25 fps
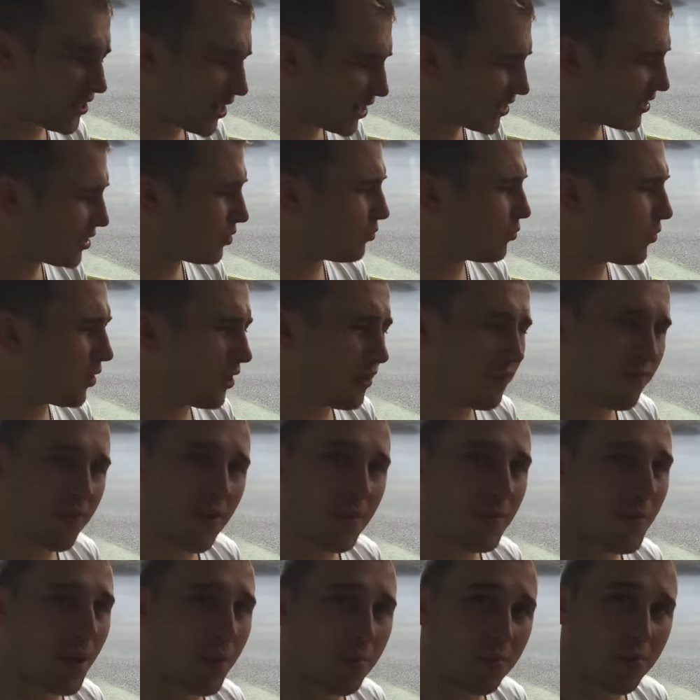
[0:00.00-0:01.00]
Yes, it will
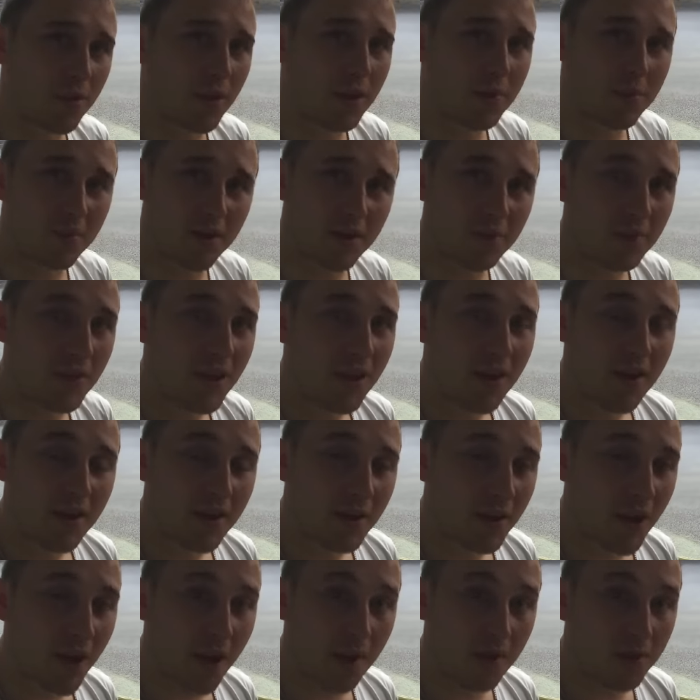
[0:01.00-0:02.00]
affect my premium.
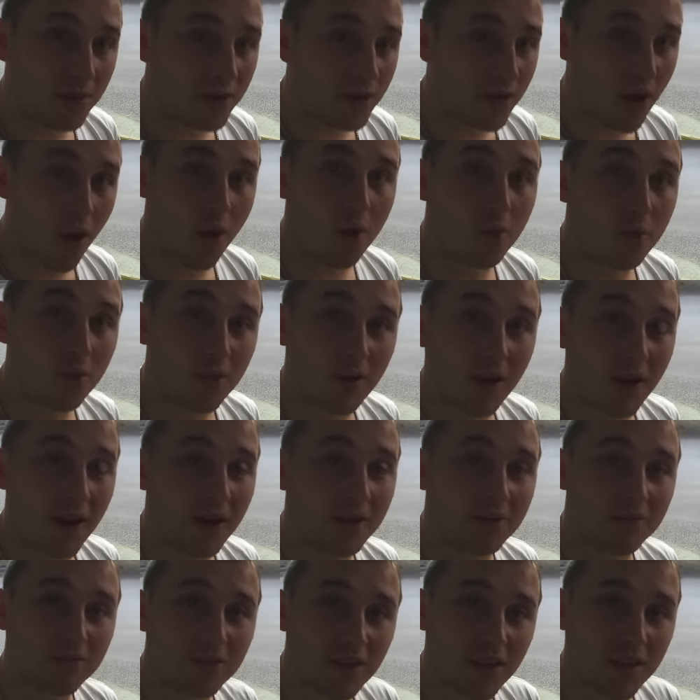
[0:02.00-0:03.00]
No,
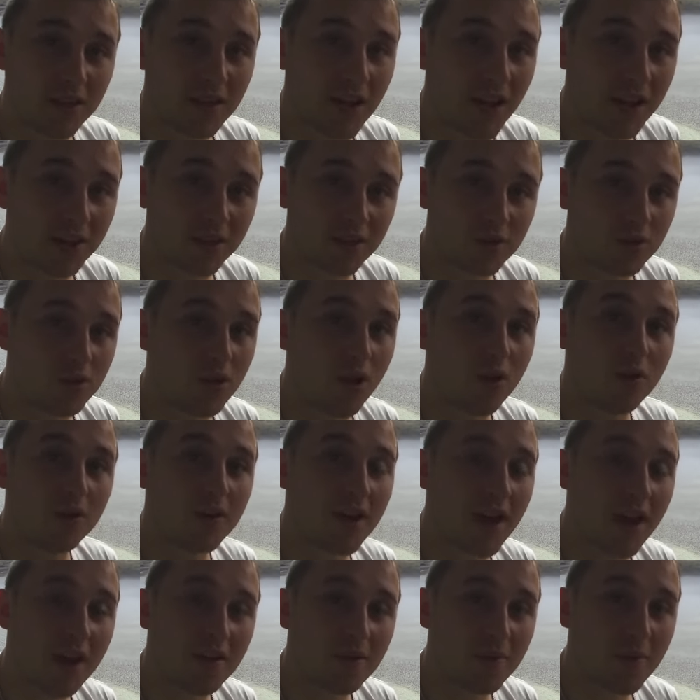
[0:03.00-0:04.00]
I do not
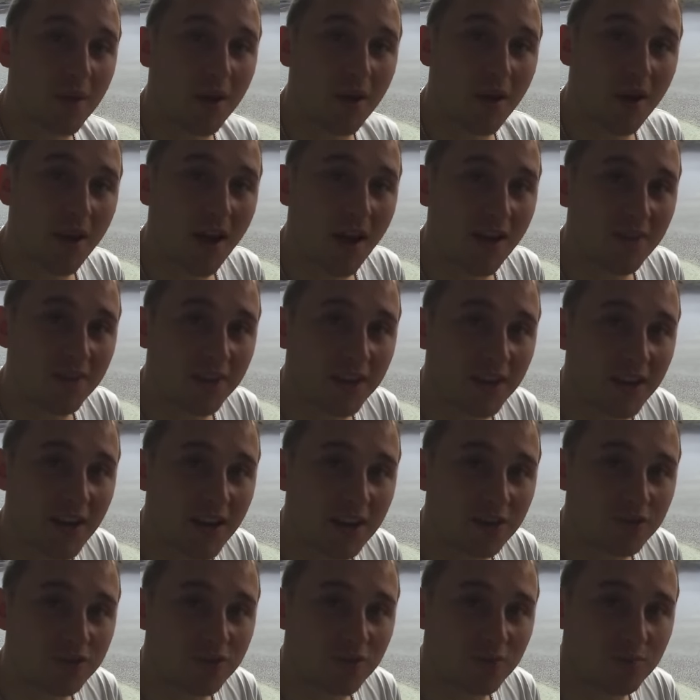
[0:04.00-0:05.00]
care about having an
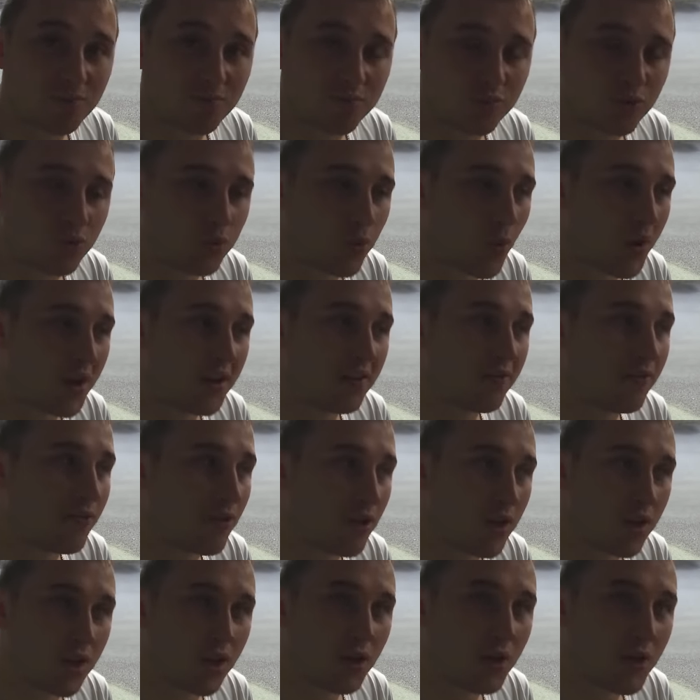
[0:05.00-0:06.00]
extra
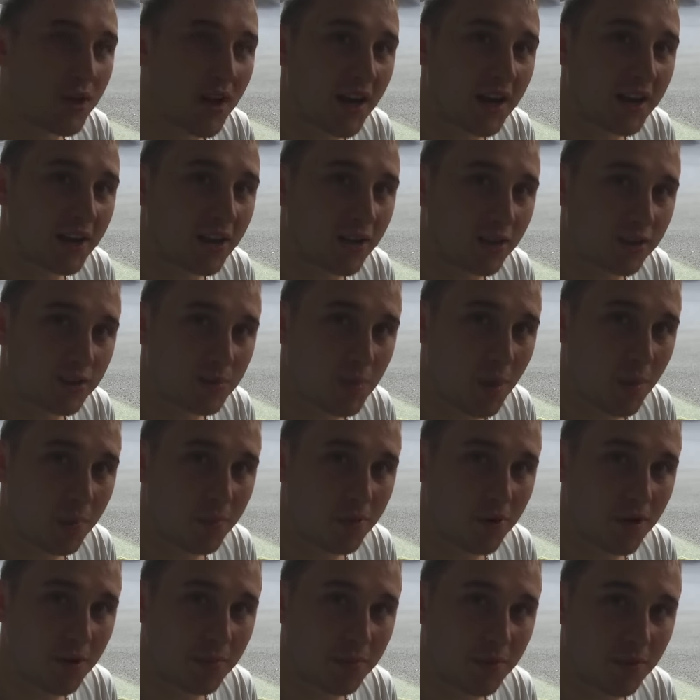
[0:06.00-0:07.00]
20-30 quid added onto my
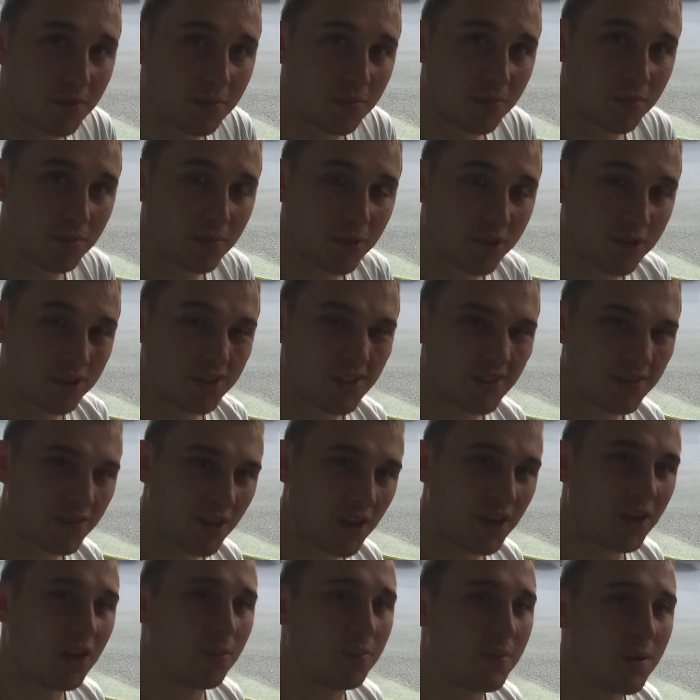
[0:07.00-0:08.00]
premium because I've
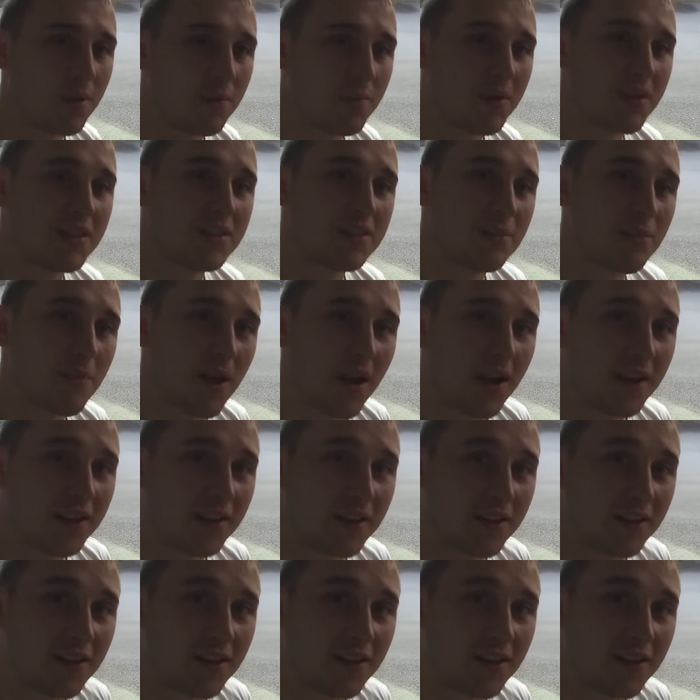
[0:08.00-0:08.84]
got a little bit of peace of mind.